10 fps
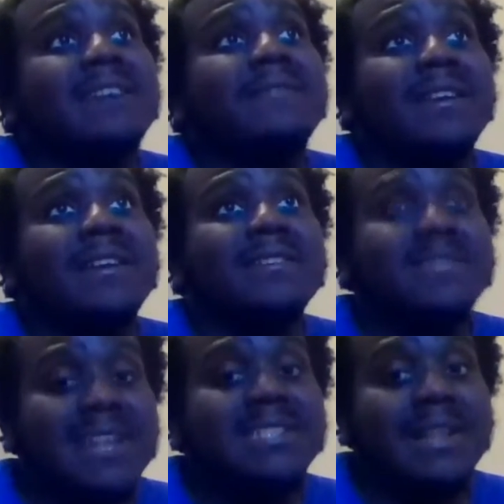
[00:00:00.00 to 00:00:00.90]
There's actually a
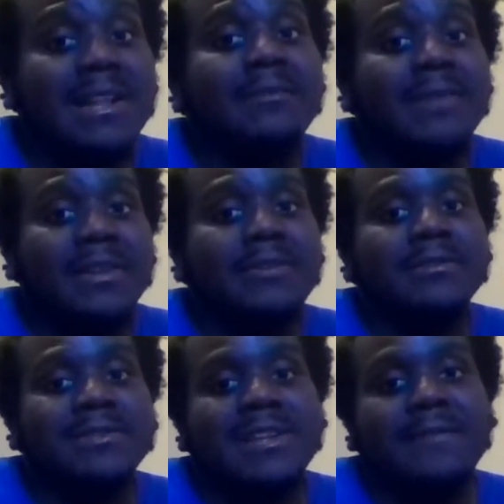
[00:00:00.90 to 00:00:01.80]
lot of really cool stuff
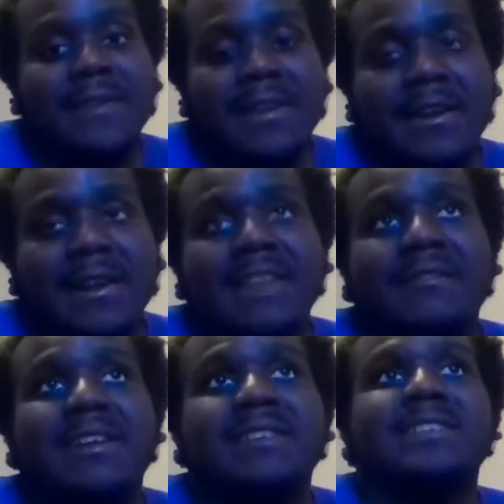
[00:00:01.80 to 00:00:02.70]
in here. I didn't even get a
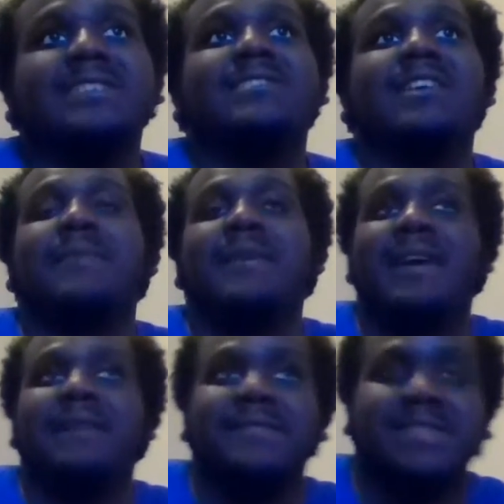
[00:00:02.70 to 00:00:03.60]
chance to talk about half of the
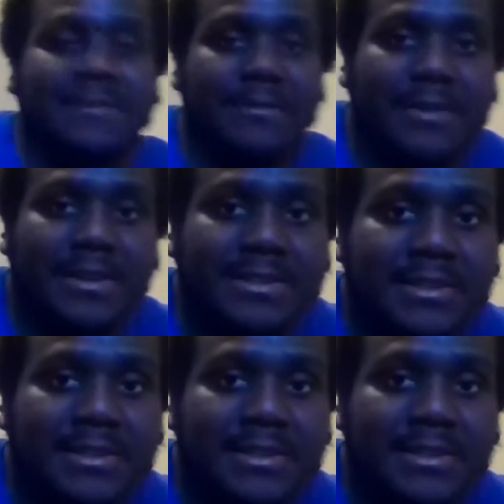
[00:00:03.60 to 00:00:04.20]
stuff I wanted to.